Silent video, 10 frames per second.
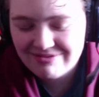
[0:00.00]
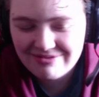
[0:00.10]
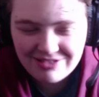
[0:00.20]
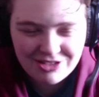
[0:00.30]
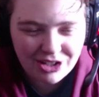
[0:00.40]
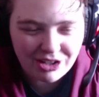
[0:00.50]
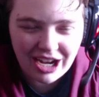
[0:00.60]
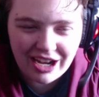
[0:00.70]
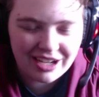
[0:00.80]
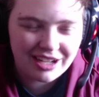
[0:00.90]
So
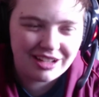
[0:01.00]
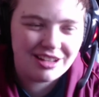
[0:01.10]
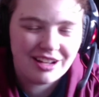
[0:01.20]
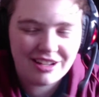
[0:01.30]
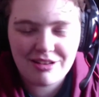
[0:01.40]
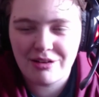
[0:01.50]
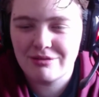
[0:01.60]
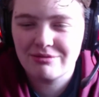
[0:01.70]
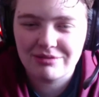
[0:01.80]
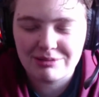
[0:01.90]
I
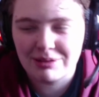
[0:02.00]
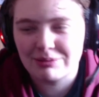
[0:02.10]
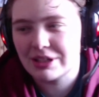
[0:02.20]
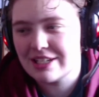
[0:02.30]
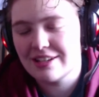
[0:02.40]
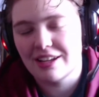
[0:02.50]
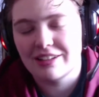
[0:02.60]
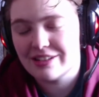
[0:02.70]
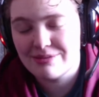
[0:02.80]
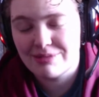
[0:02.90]
don't remember what I said
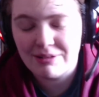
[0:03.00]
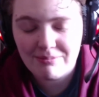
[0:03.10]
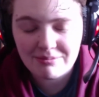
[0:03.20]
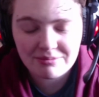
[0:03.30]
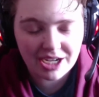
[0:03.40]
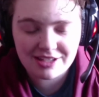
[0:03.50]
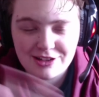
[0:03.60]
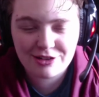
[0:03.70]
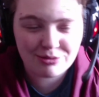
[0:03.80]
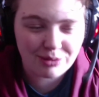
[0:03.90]
last. My
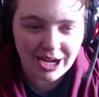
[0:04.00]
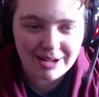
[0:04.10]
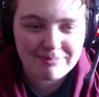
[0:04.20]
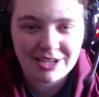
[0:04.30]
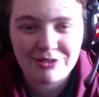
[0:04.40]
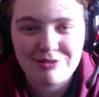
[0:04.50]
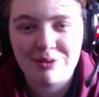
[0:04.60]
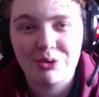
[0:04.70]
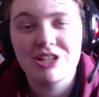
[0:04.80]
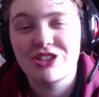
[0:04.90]
mind's crap. I don't
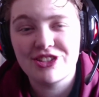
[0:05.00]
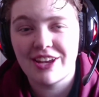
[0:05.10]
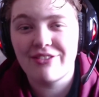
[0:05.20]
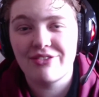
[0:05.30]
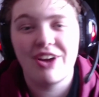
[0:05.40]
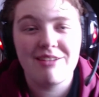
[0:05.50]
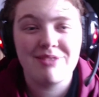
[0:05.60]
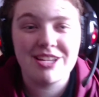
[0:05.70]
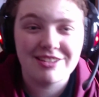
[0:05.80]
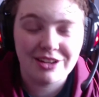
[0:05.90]
remember what I just said 5
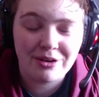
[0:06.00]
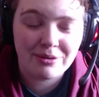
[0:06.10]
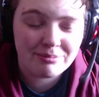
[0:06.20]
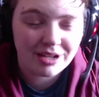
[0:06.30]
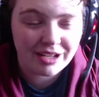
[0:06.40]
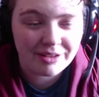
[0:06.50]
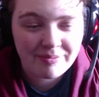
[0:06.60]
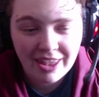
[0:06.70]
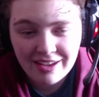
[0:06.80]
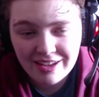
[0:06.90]
minutes ago, but
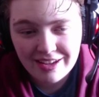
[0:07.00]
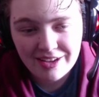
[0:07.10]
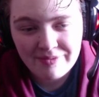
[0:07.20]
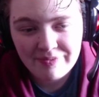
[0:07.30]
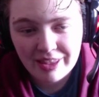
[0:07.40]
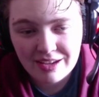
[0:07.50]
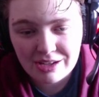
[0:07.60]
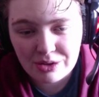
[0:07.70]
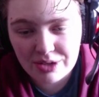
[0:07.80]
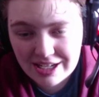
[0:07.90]

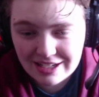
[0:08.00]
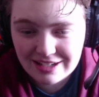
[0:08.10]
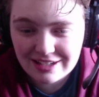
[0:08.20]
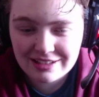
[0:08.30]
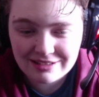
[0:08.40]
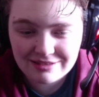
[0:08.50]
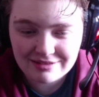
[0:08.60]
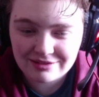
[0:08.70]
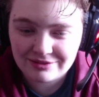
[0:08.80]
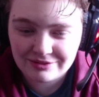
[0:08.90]
we ended it.
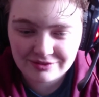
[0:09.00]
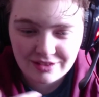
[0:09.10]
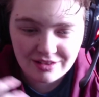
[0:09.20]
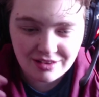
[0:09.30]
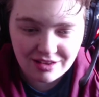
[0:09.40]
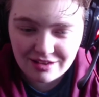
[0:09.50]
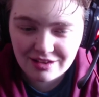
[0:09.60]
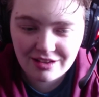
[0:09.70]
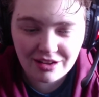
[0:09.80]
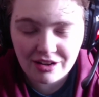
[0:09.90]

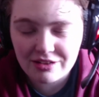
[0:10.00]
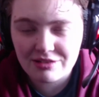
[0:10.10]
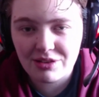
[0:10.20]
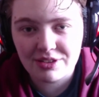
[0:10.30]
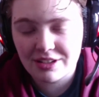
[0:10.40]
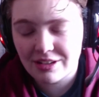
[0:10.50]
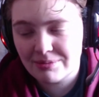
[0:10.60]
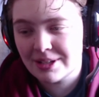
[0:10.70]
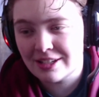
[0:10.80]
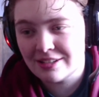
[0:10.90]
Called the roofing
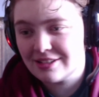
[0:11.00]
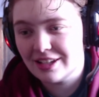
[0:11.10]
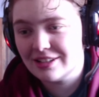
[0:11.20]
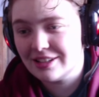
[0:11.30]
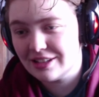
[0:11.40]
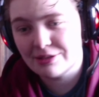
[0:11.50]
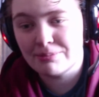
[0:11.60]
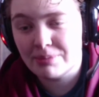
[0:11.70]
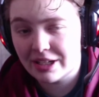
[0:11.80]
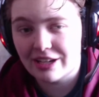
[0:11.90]
company and said, get your
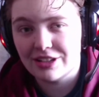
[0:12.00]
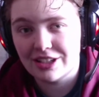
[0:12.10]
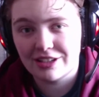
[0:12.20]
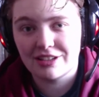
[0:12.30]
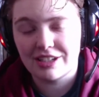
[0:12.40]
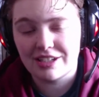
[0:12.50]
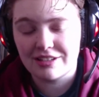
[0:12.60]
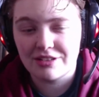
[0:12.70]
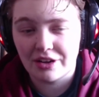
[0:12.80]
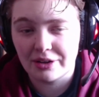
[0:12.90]
butt out here
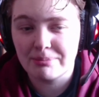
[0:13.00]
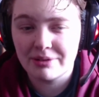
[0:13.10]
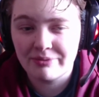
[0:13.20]
and tarp.